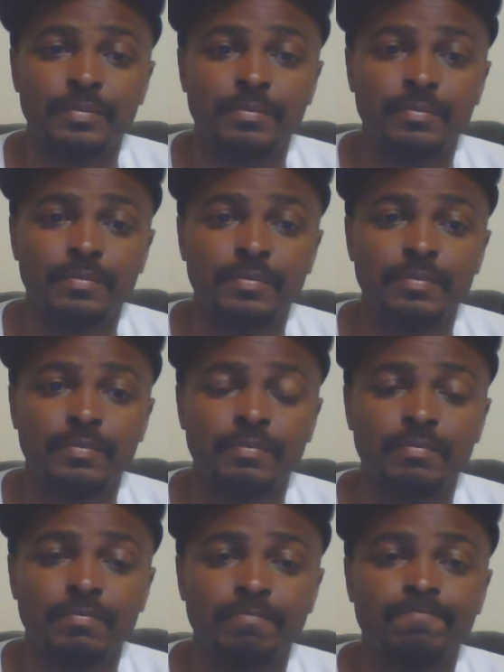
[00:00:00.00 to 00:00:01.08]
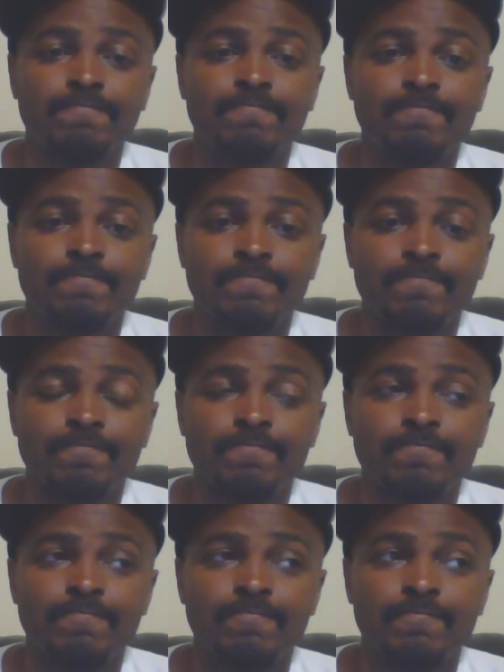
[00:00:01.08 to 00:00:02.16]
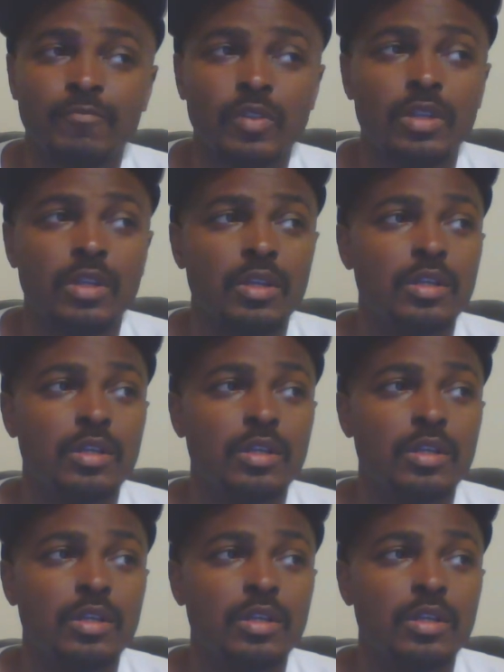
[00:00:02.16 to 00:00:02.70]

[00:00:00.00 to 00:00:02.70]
[no speech]